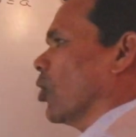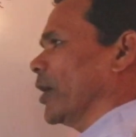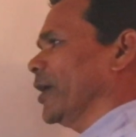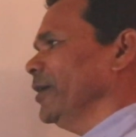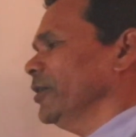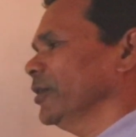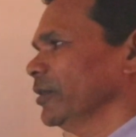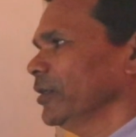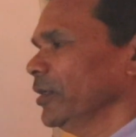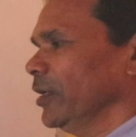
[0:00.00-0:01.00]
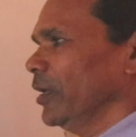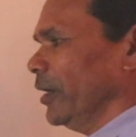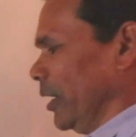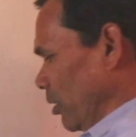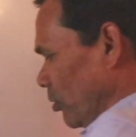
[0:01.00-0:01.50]
quadrant.
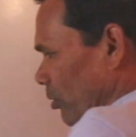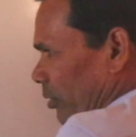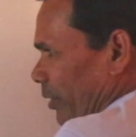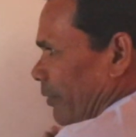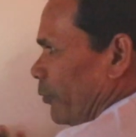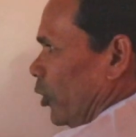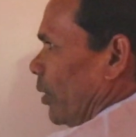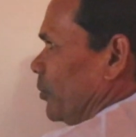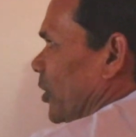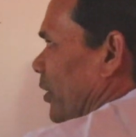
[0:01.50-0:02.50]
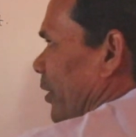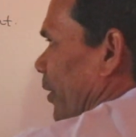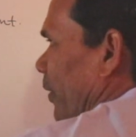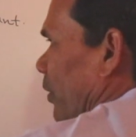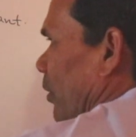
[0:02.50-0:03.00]
Now if you observe
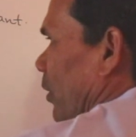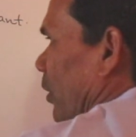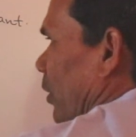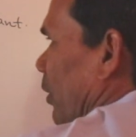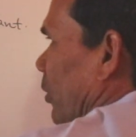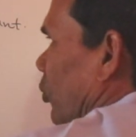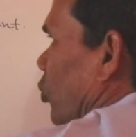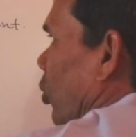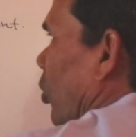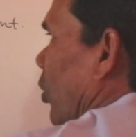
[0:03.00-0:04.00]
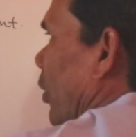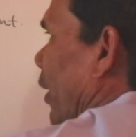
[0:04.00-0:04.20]
here, so